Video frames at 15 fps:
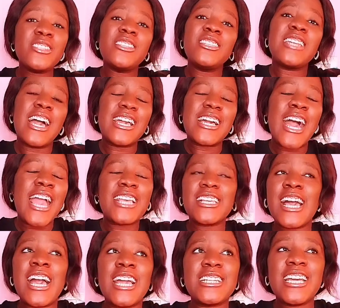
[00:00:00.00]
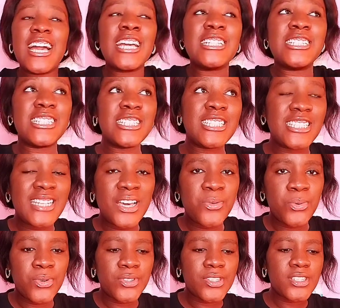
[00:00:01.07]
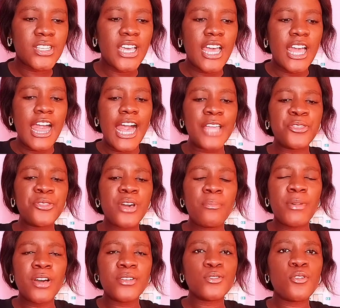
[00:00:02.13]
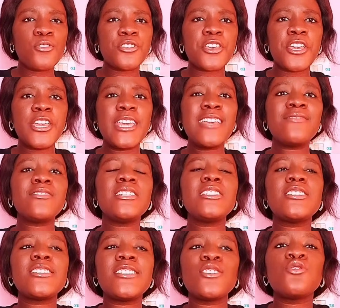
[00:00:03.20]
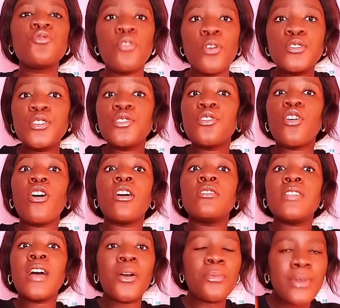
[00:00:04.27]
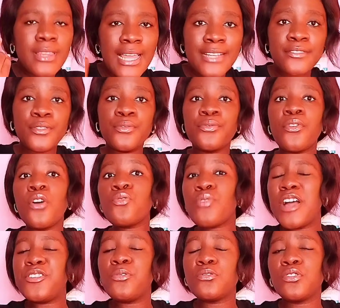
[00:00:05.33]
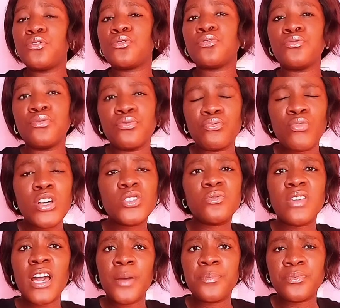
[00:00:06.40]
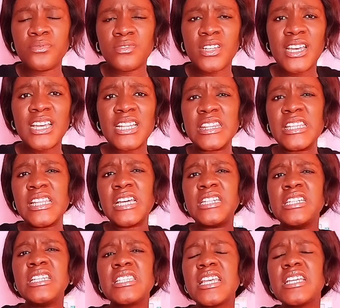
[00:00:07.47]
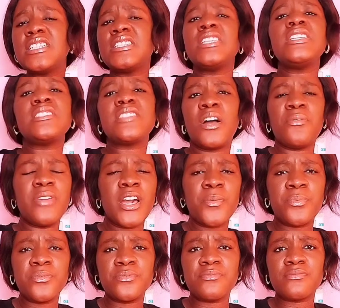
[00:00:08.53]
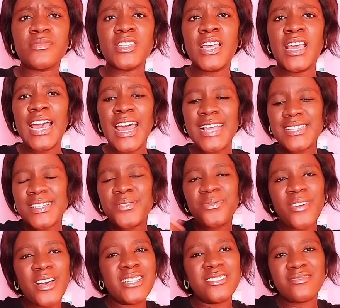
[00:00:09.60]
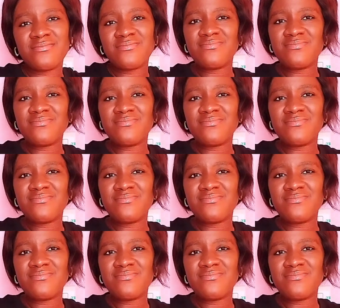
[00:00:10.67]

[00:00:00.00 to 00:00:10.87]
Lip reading: thing I did then was, I thought about, okay, if this thing go the other way, like the wrong way I don't want it to go, what will happen? And I listed the things that will happen. I said, fine.